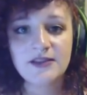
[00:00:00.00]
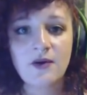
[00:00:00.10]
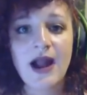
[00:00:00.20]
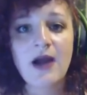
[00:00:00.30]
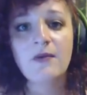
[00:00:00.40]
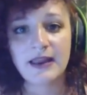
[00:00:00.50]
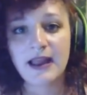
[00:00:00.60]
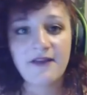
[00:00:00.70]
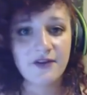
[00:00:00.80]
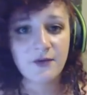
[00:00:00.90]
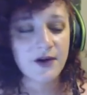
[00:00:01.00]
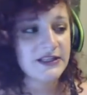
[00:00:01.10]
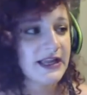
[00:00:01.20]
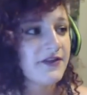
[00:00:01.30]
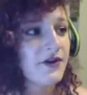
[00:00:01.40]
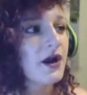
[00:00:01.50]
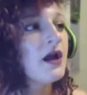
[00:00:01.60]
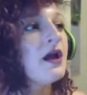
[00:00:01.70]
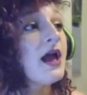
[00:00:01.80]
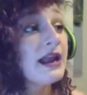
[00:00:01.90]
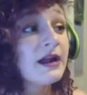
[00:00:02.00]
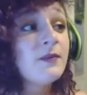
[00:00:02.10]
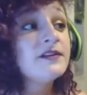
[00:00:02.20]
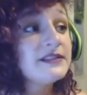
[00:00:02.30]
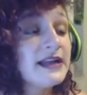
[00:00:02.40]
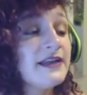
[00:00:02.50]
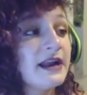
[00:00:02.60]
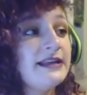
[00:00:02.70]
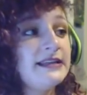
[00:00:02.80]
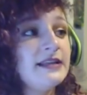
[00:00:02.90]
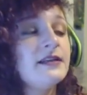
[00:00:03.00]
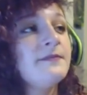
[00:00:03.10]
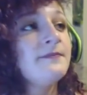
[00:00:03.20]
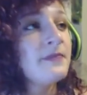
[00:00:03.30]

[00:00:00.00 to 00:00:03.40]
So how are we gonna ever work together? And I will say that I didn't.